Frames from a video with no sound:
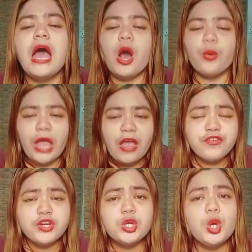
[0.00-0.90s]

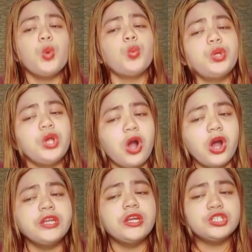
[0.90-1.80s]
However, we are
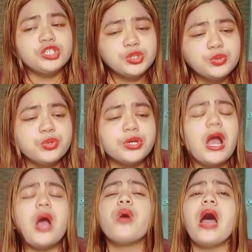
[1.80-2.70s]
not sure
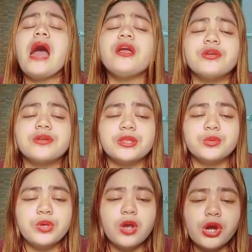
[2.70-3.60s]
how accurate
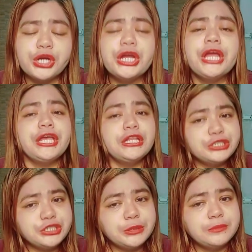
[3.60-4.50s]
we are in
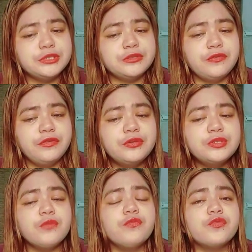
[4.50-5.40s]
terms of the use
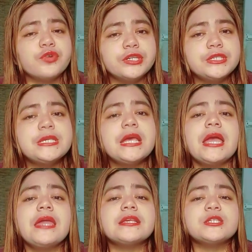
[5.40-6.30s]
of words
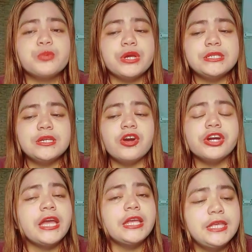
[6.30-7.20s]
in expressing our
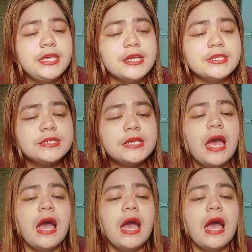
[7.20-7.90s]
ideas.